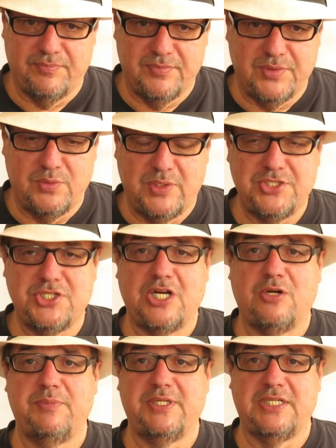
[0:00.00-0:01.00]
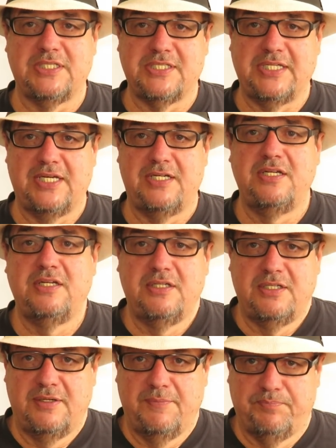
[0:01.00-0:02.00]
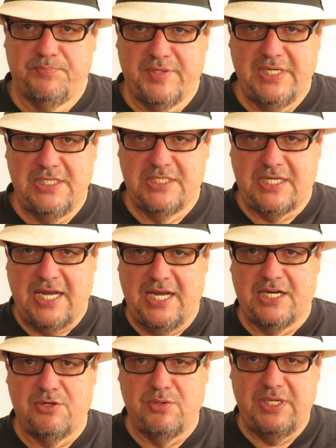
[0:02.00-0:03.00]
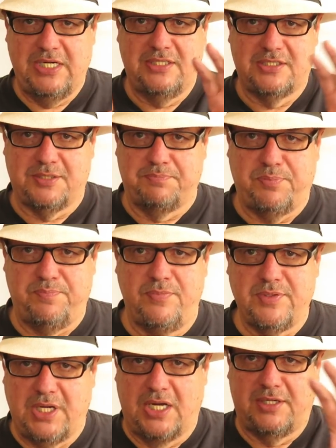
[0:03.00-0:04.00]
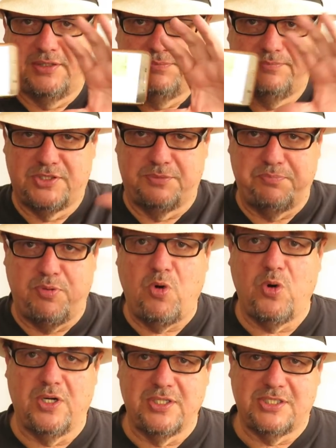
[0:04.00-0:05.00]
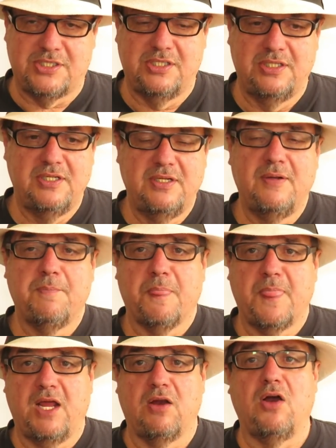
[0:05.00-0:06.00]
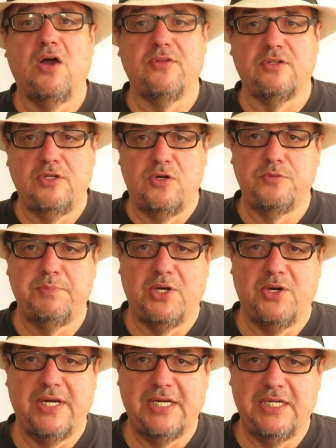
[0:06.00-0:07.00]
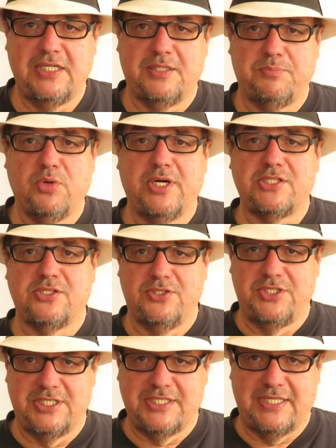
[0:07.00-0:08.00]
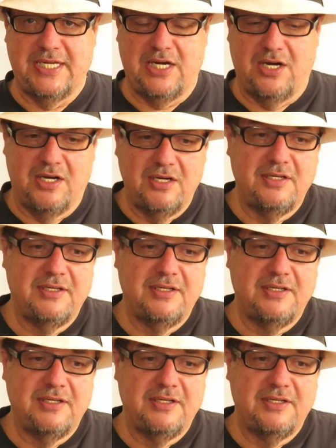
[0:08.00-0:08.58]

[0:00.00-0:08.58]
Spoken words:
the one gentleman that said these concrete supports are all the load-bearing and the bricks are just there.